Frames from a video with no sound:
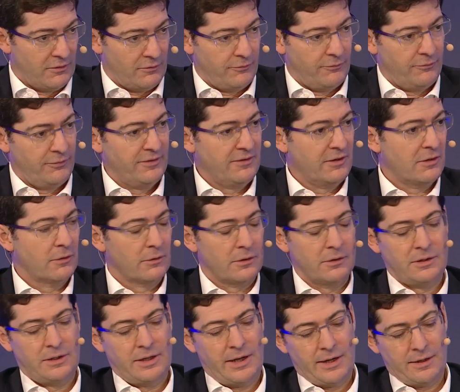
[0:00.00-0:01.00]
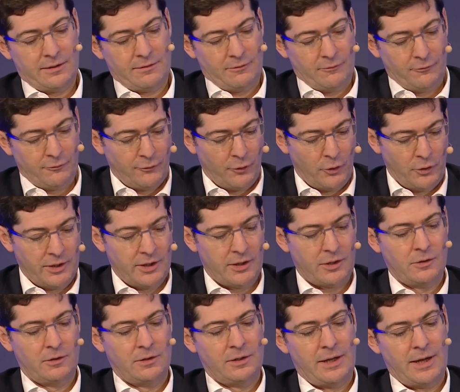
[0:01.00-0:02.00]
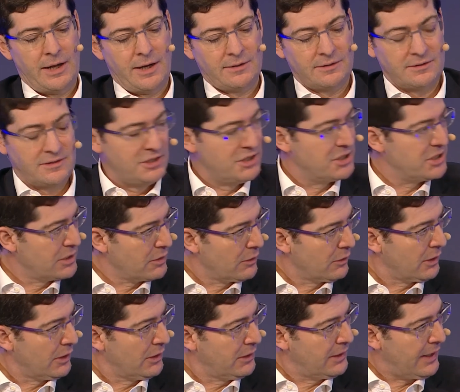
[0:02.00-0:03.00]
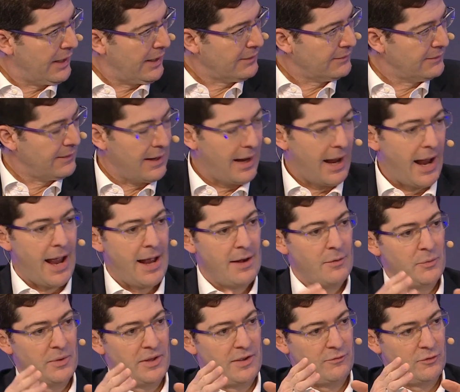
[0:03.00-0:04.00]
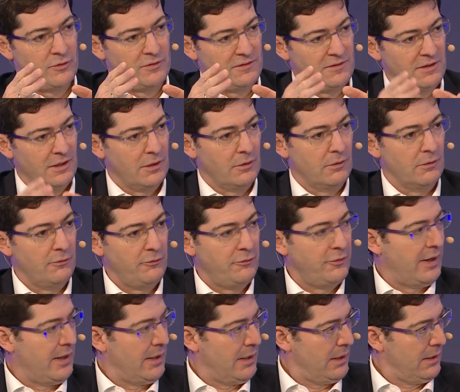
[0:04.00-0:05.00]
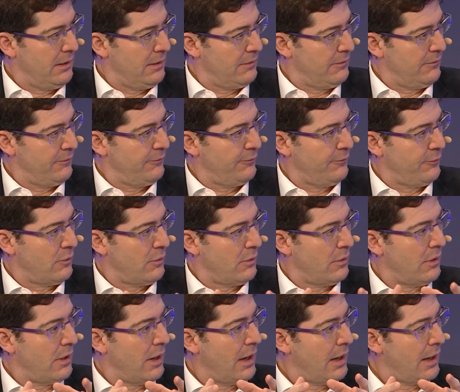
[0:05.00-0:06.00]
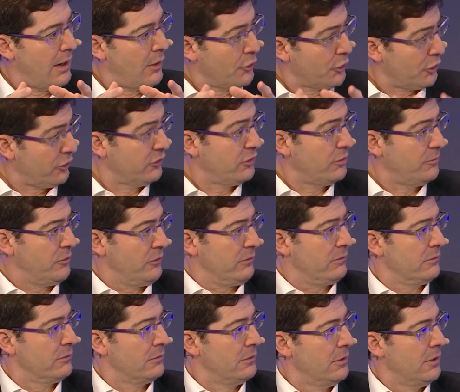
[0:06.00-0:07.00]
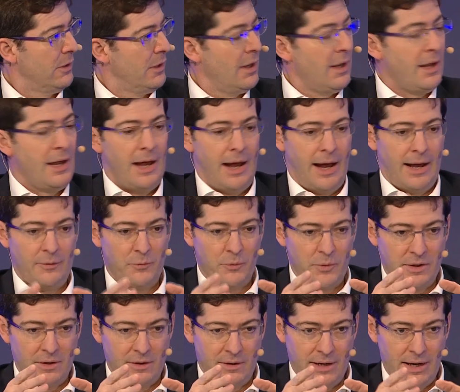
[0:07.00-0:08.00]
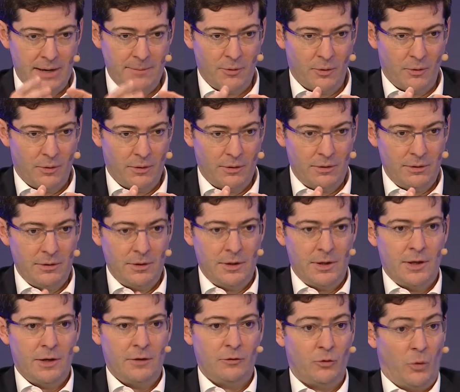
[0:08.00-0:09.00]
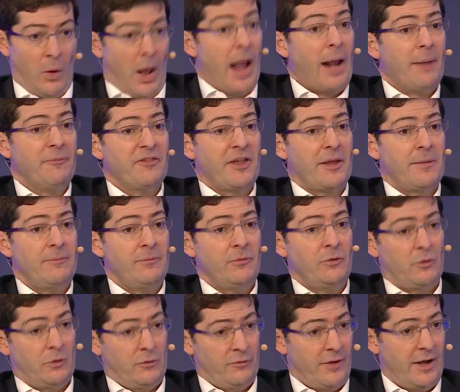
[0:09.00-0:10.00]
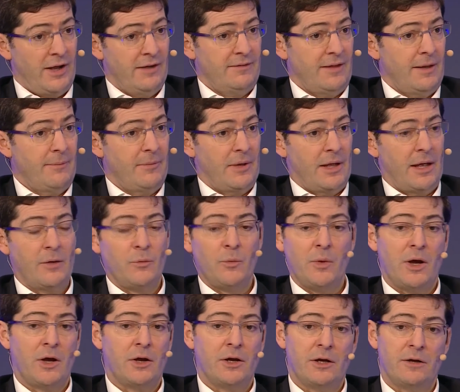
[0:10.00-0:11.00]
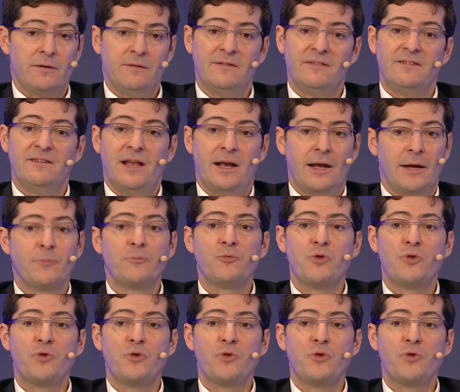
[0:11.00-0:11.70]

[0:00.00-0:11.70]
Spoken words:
of physical contact, phone contact, digital contact, and we have a single file for our customers. And we are able to help them, to advise them, and we are not selling